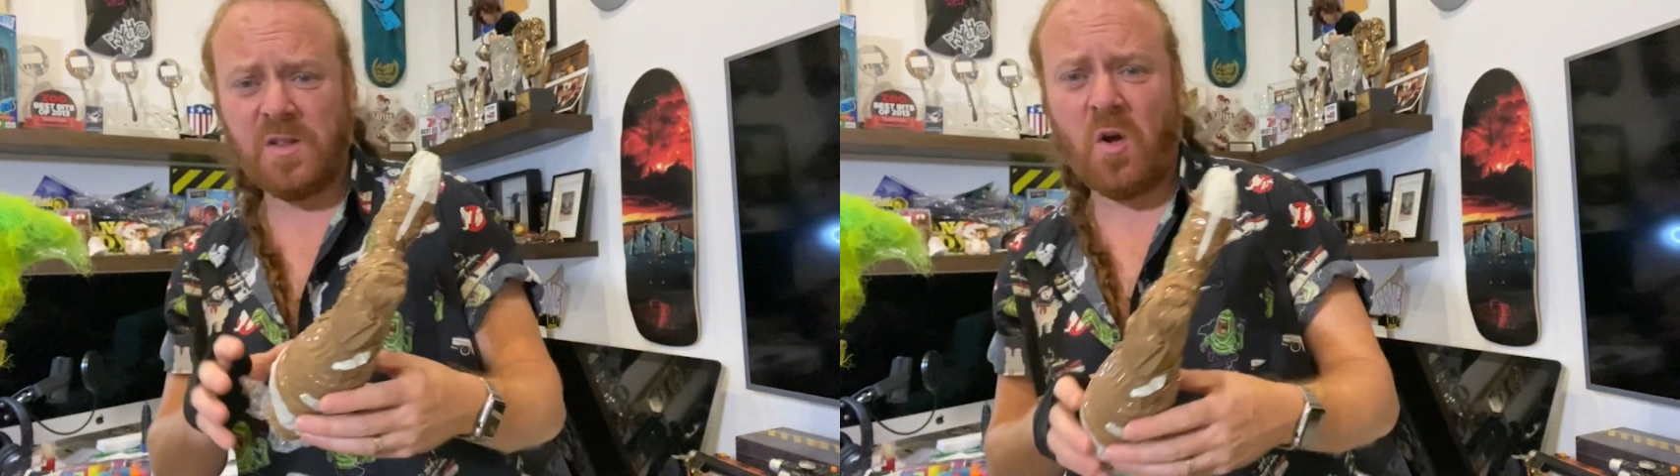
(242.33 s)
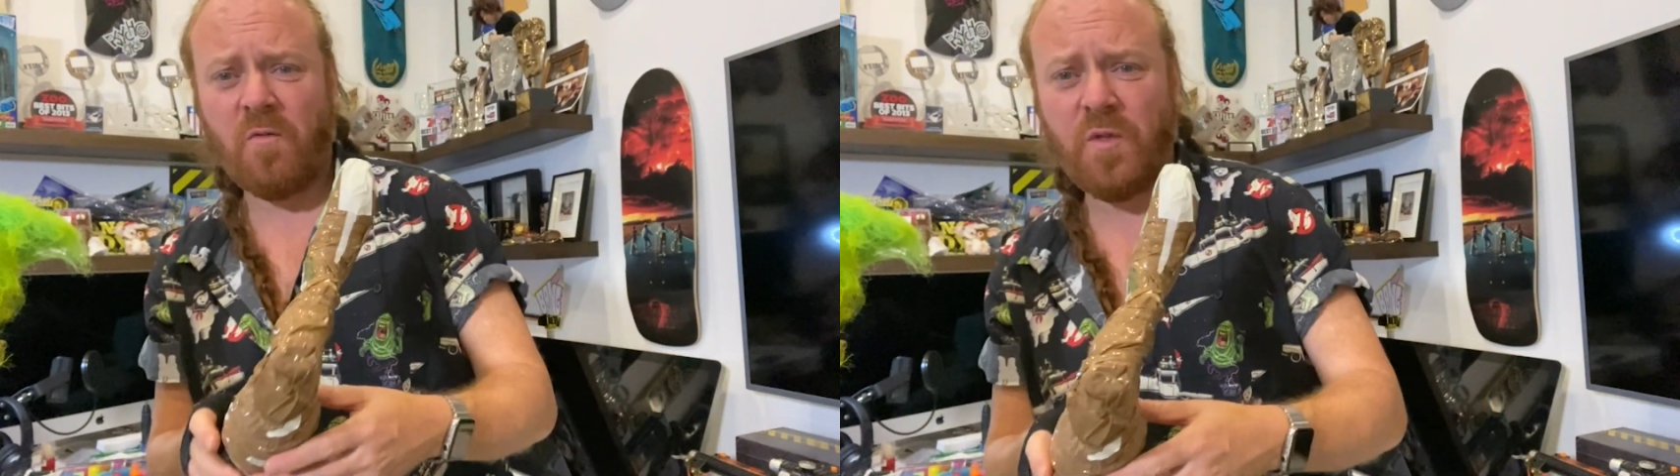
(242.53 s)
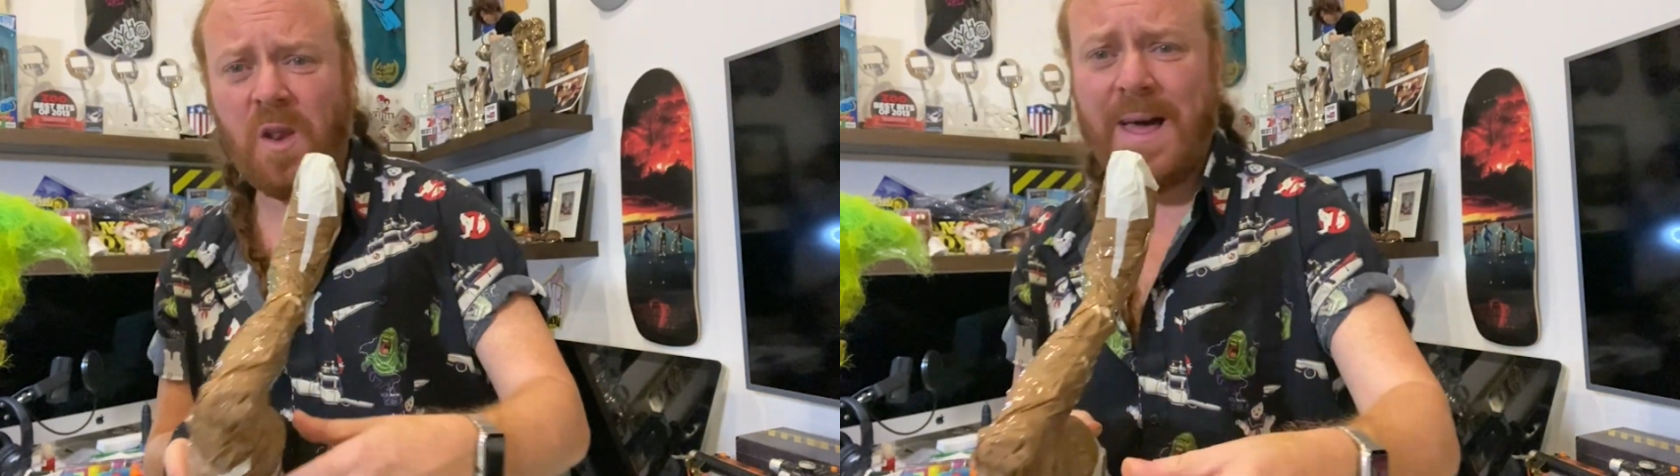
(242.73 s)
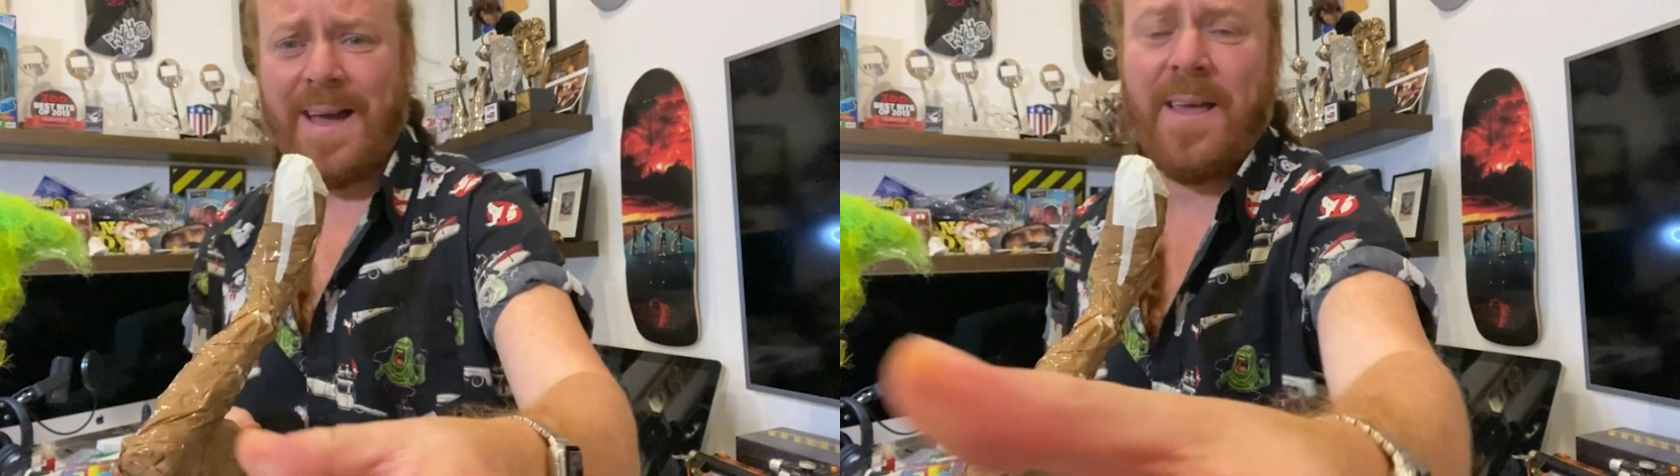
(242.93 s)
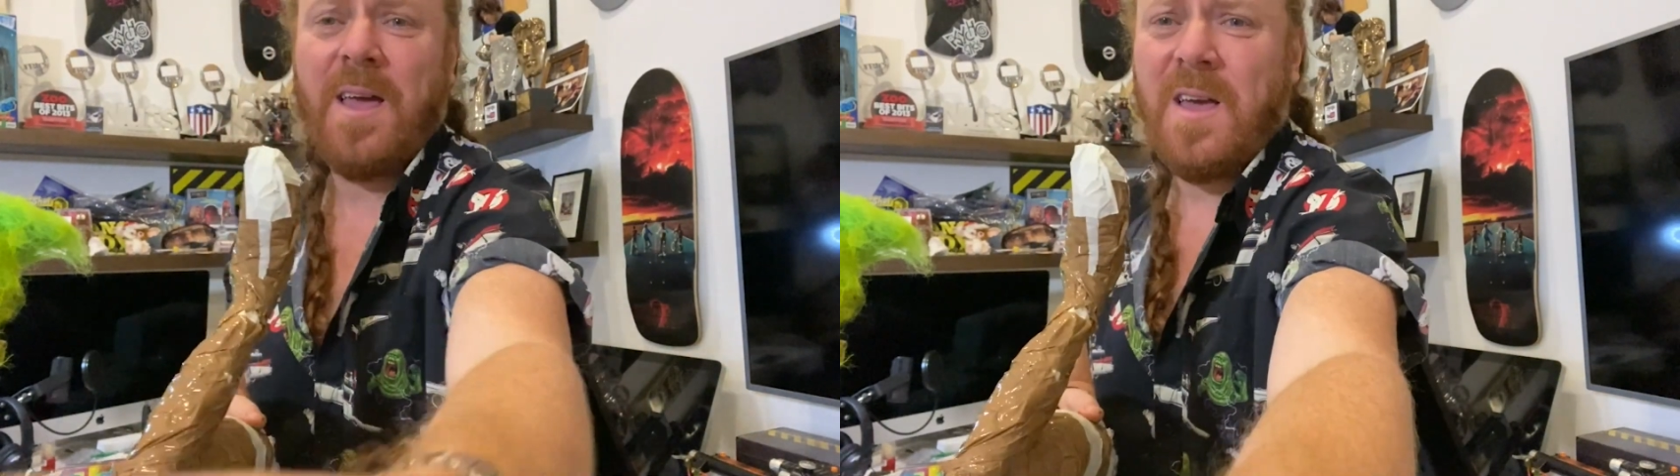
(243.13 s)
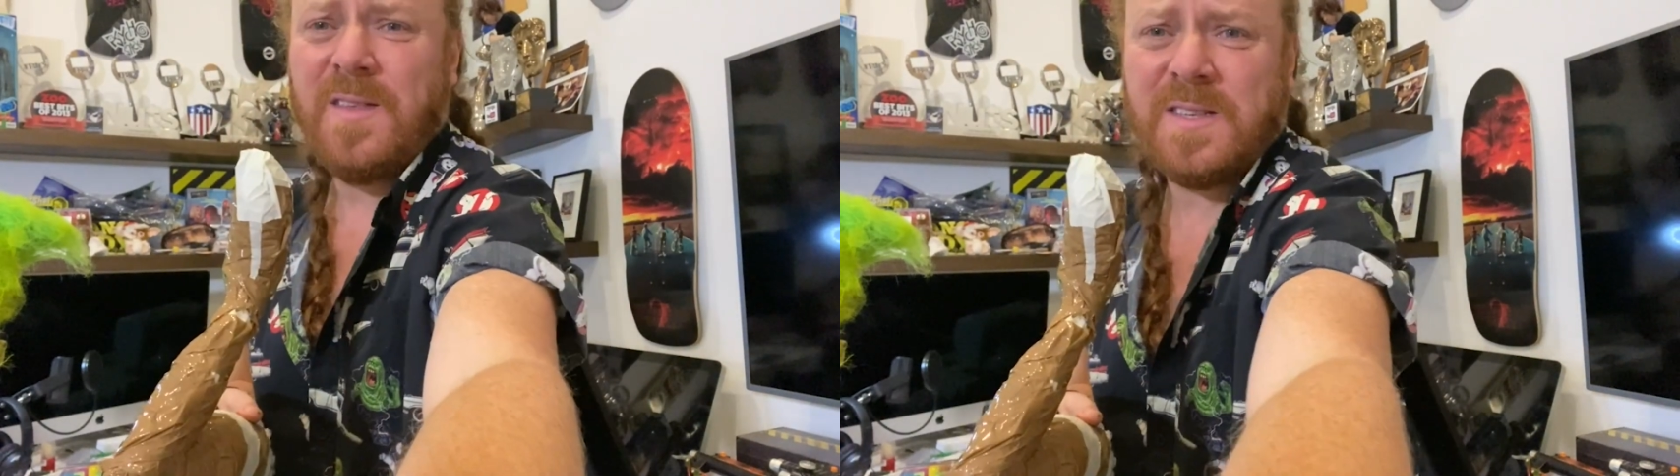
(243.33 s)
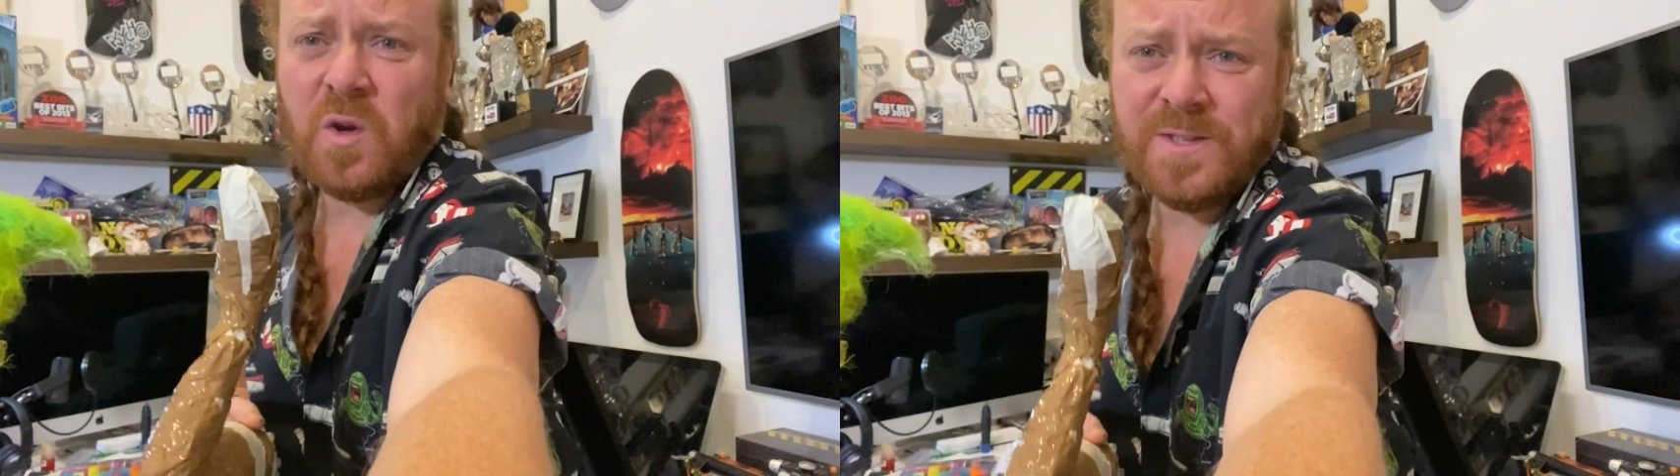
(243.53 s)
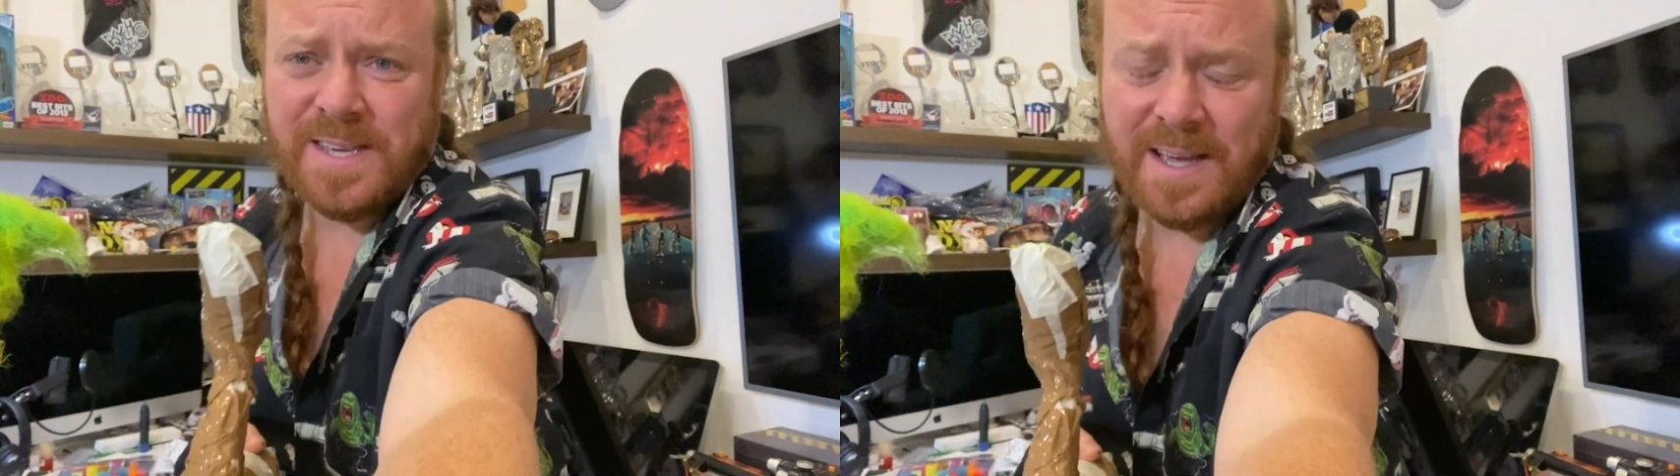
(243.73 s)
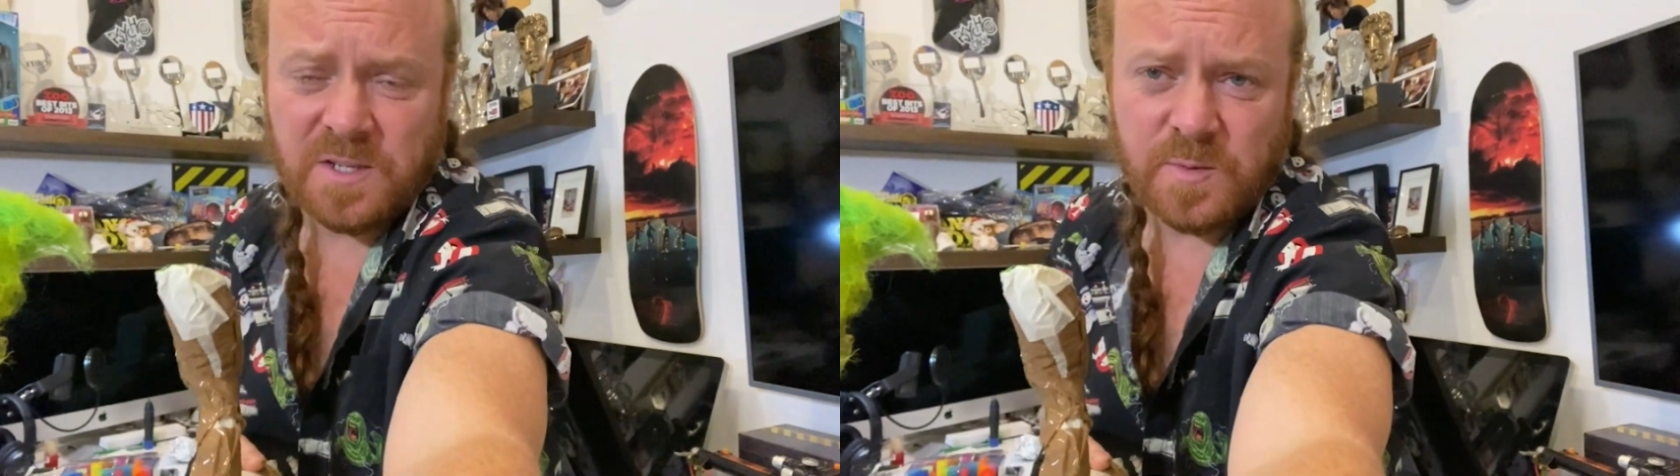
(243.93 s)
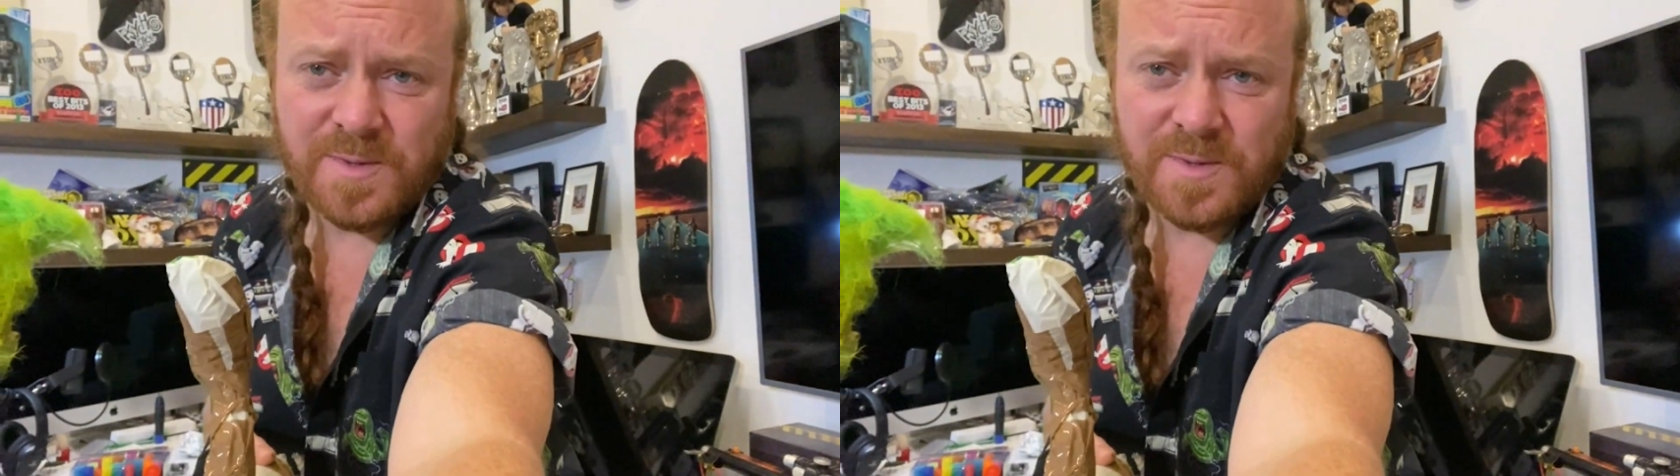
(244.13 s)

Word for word: of the leg. This could take some